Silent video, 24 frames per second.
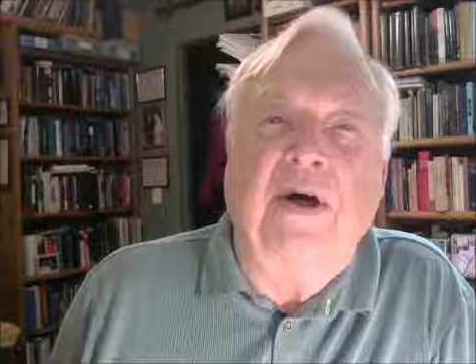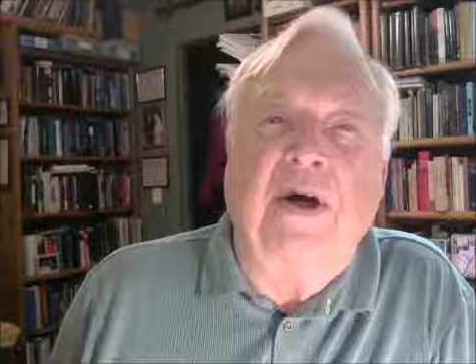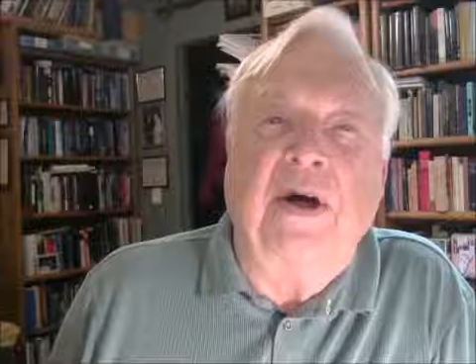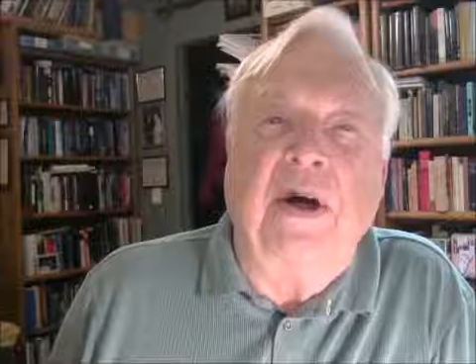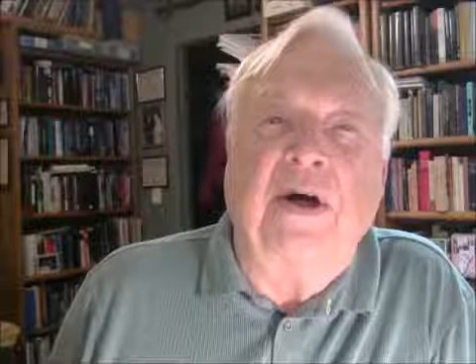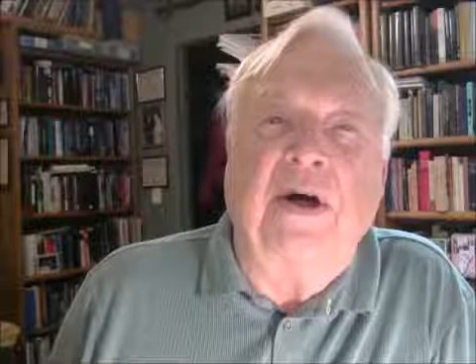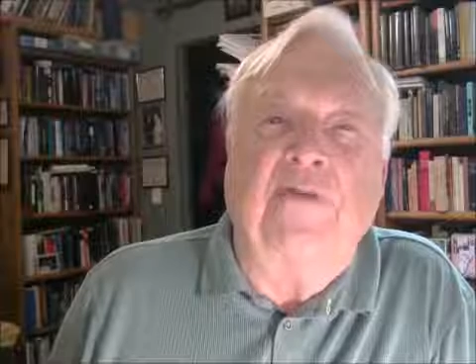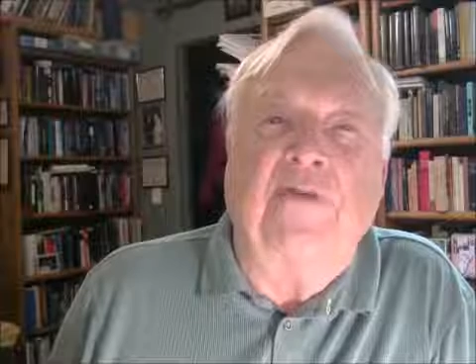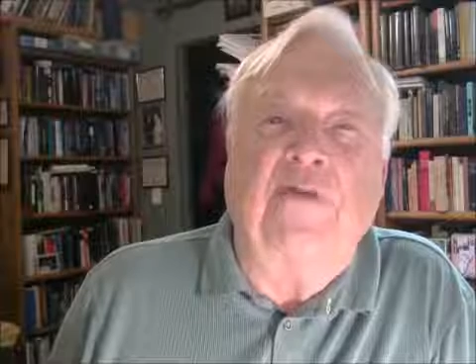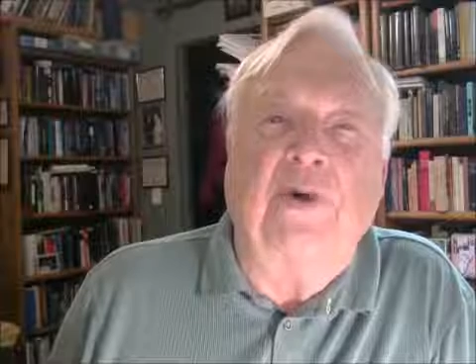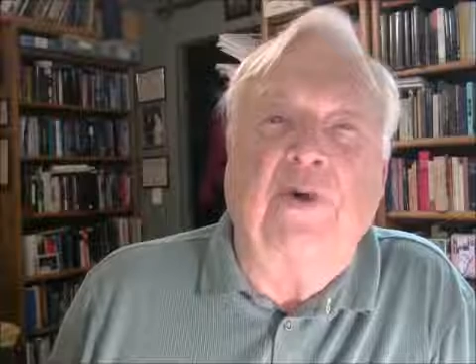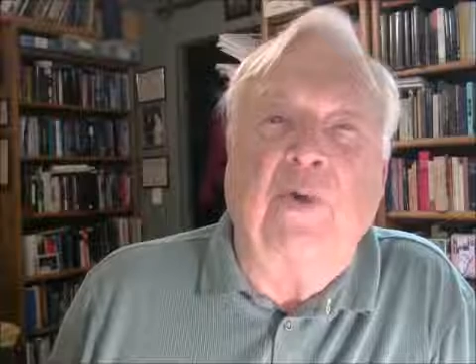
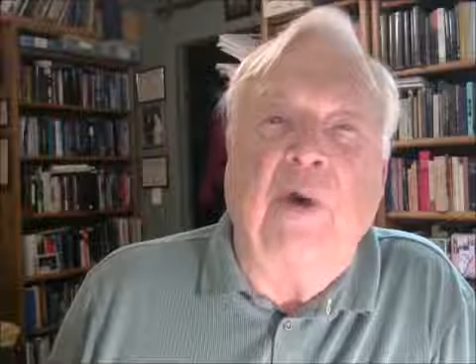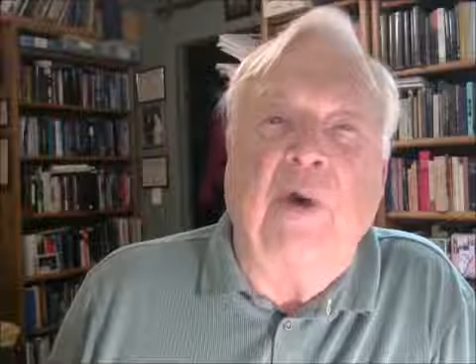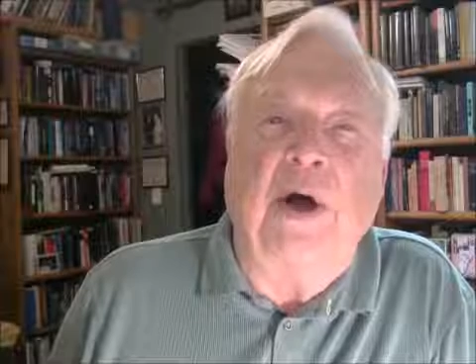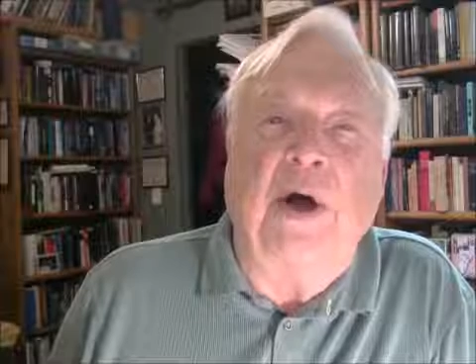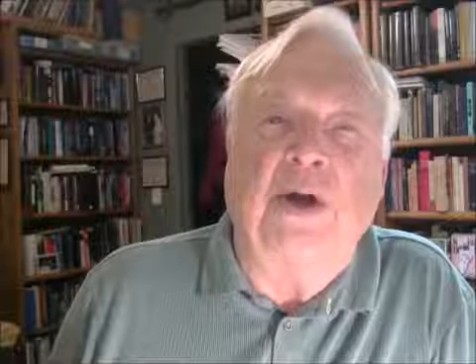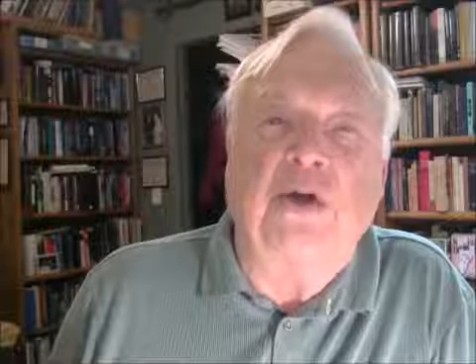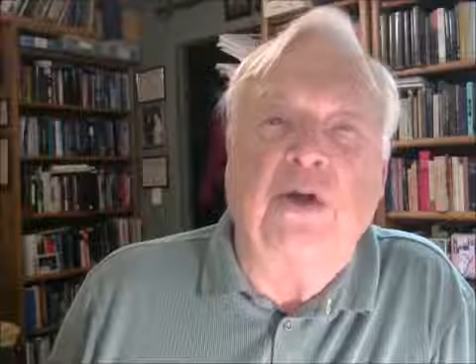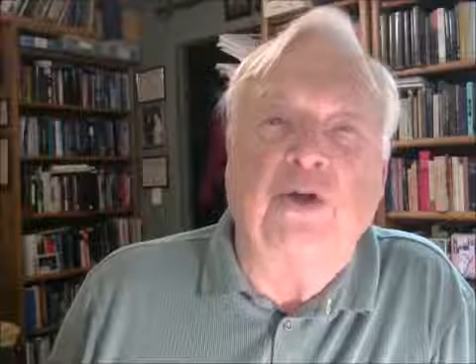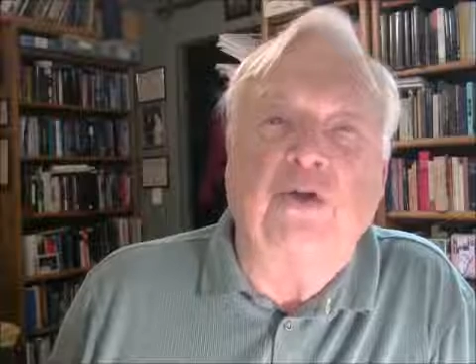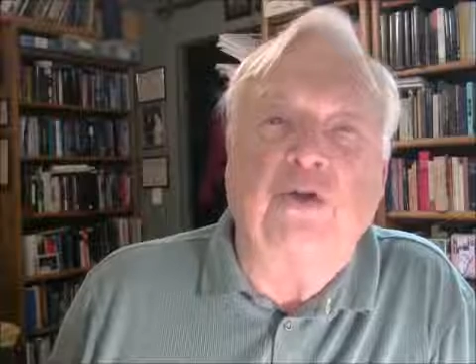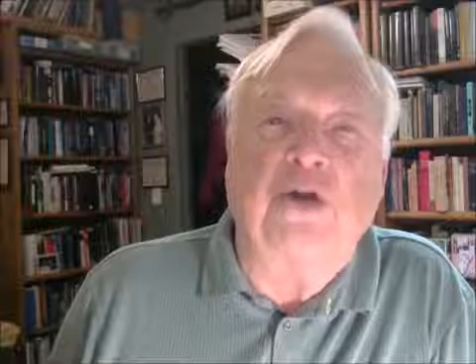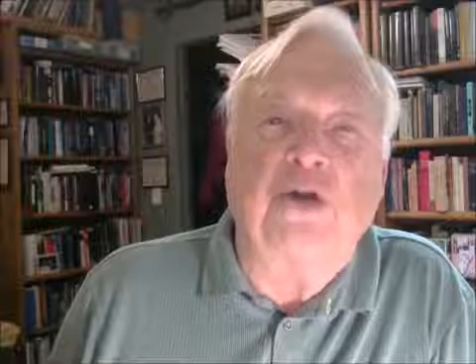everyone
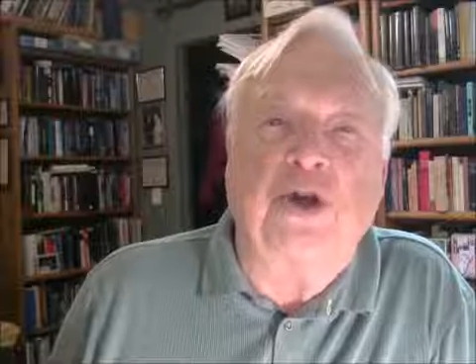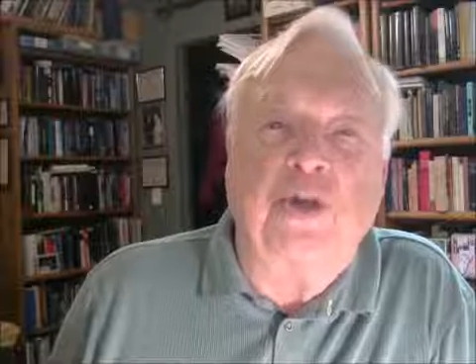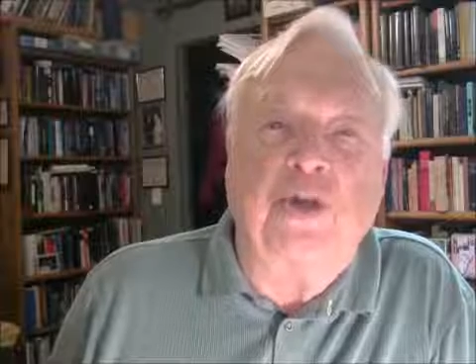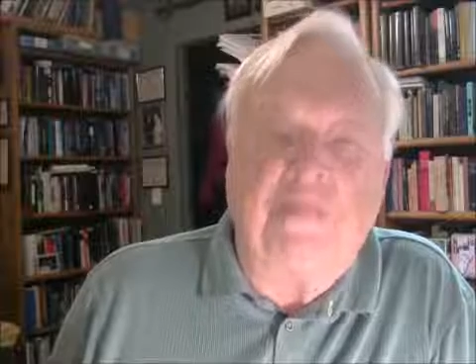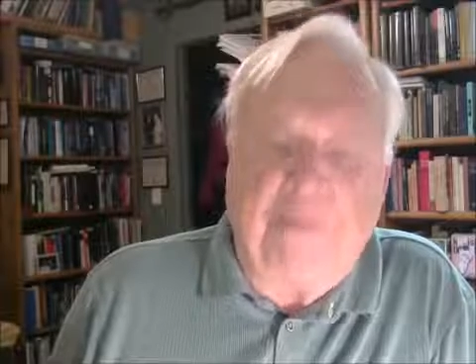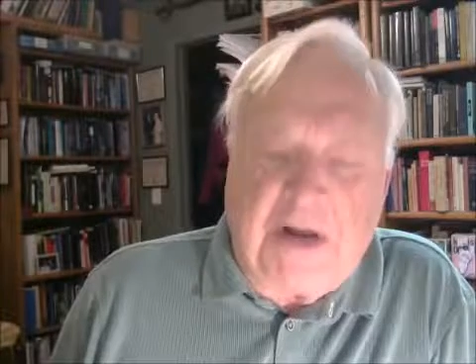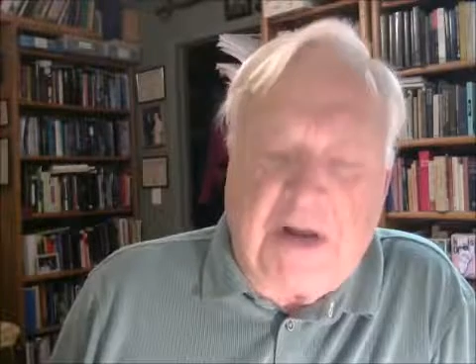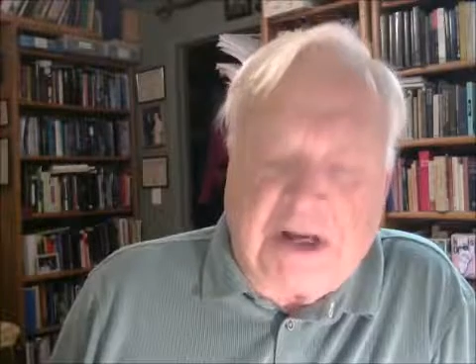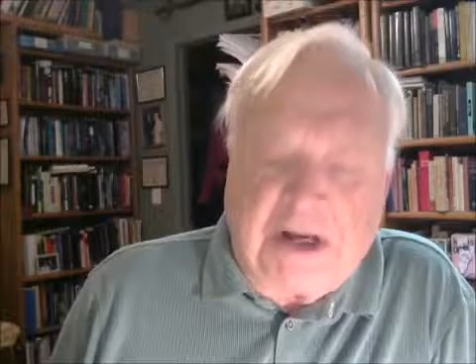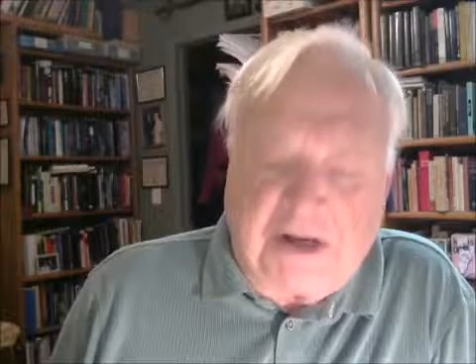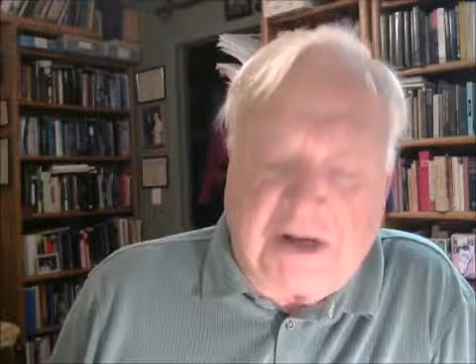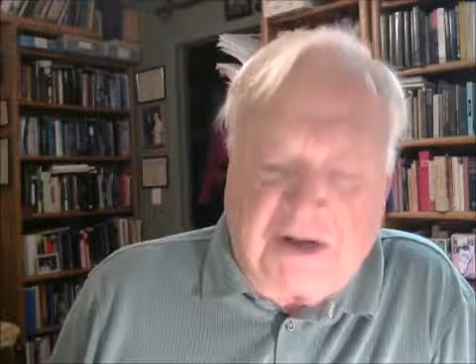who
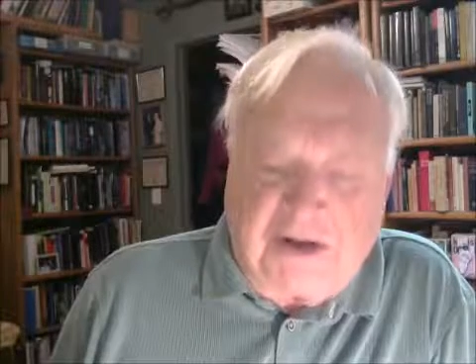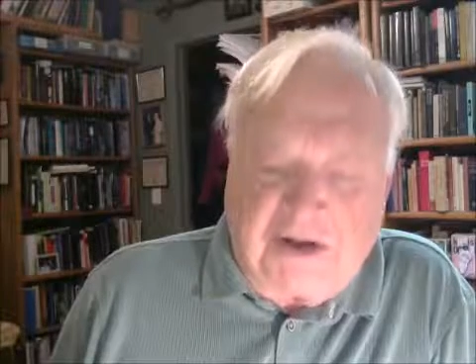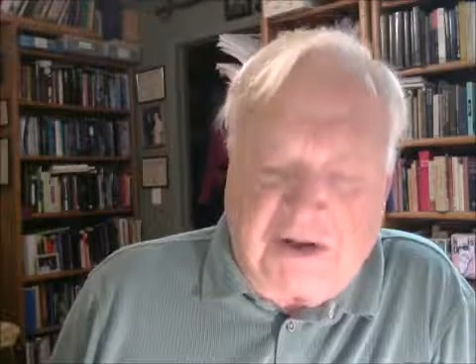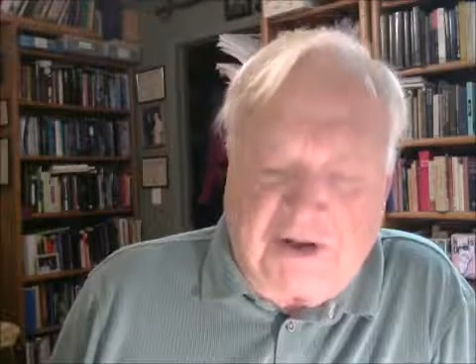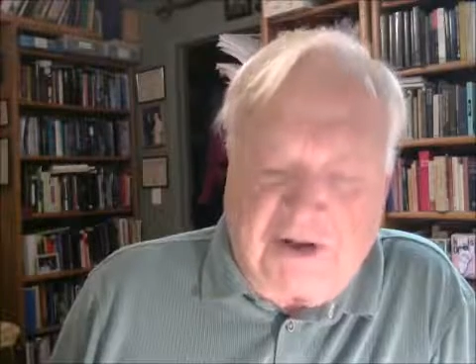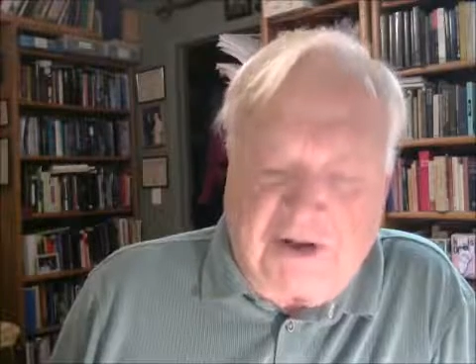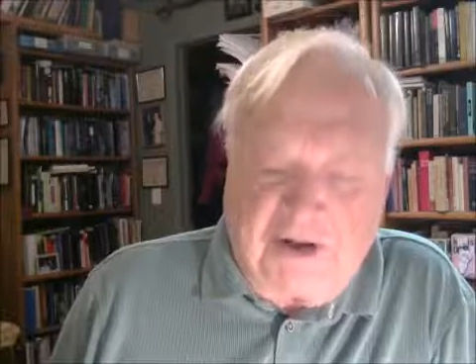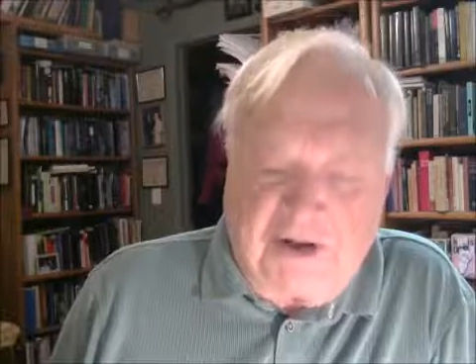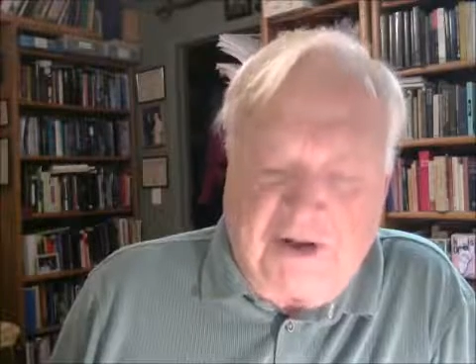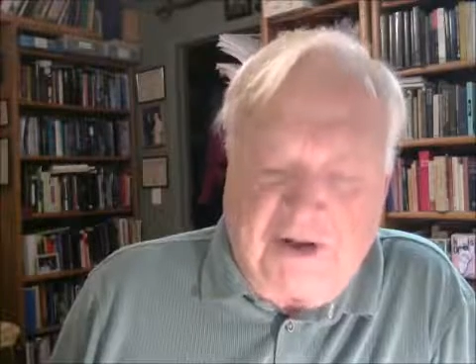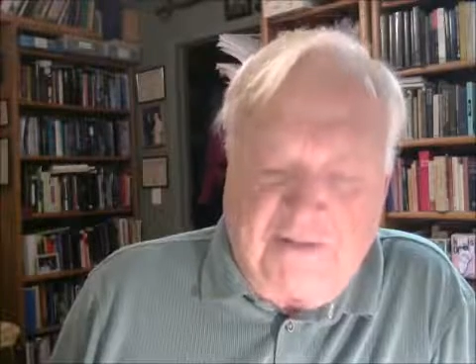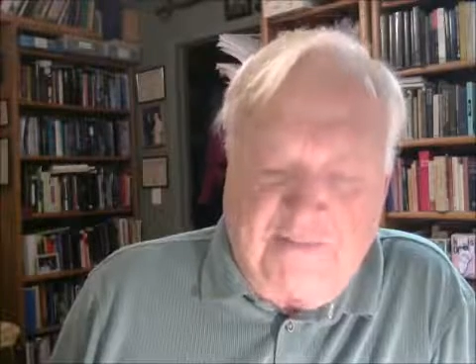
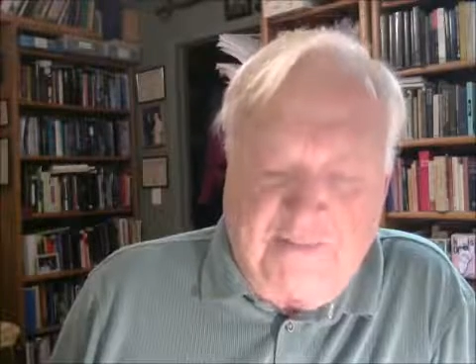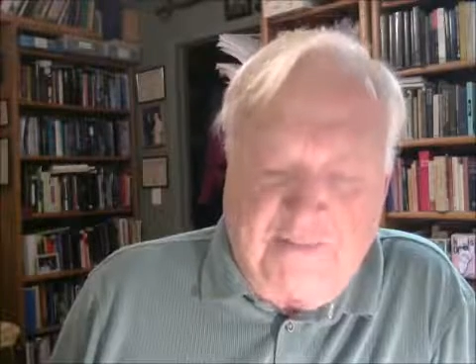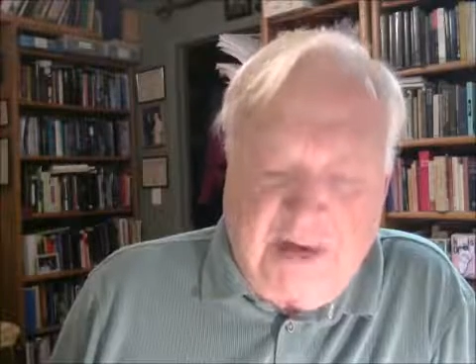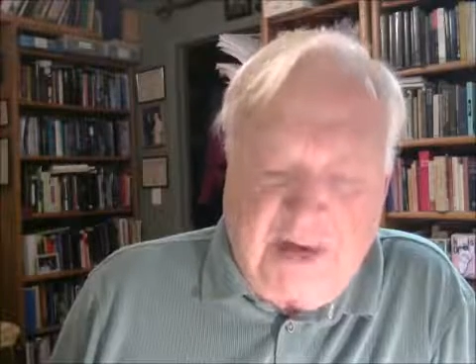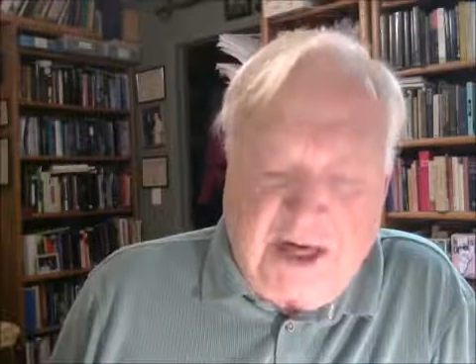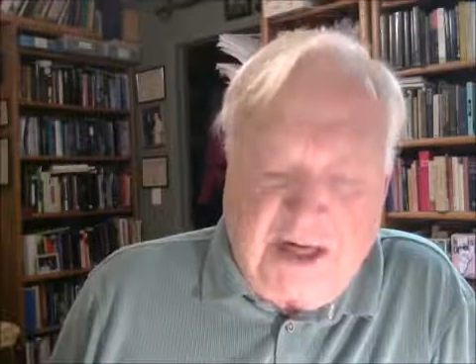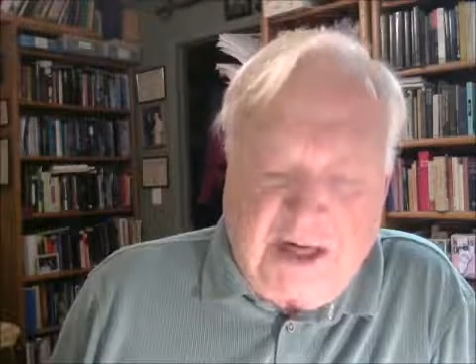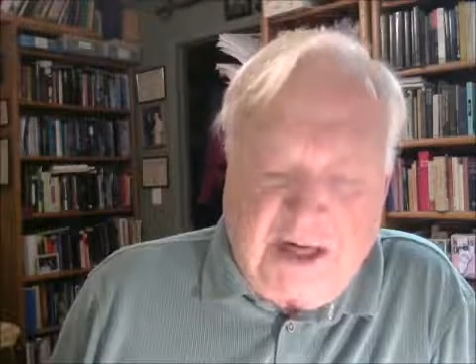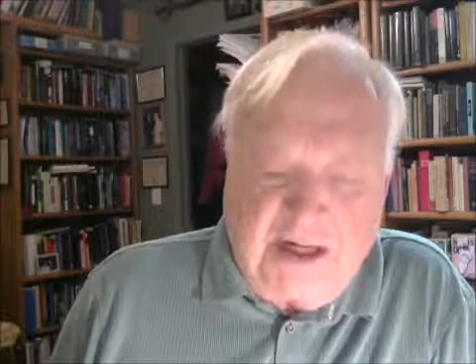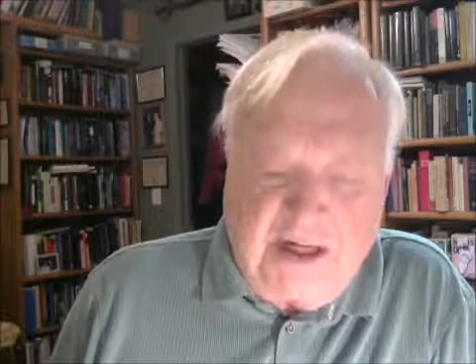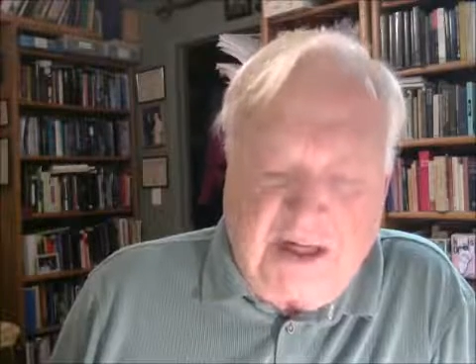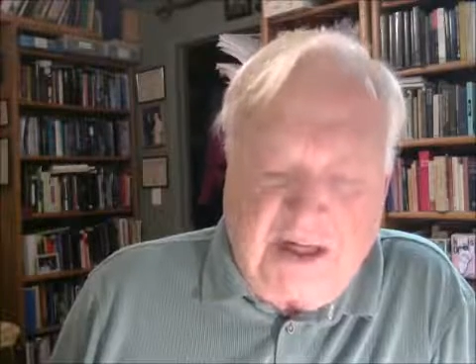speaks of
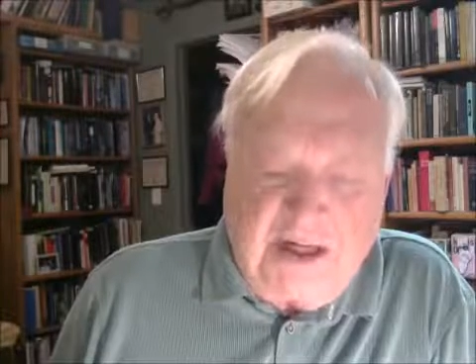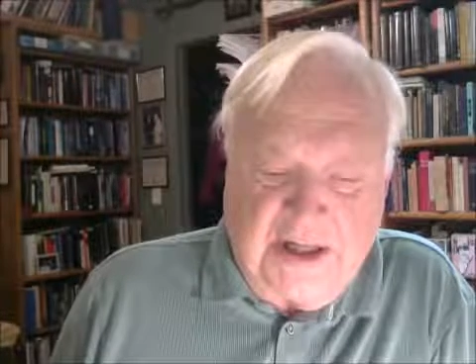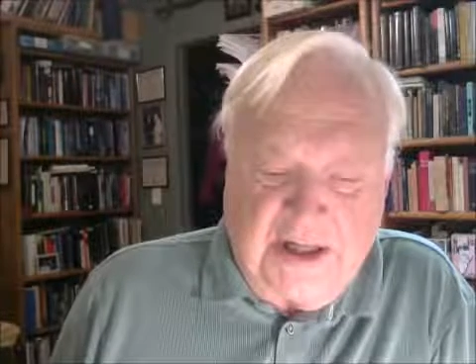me,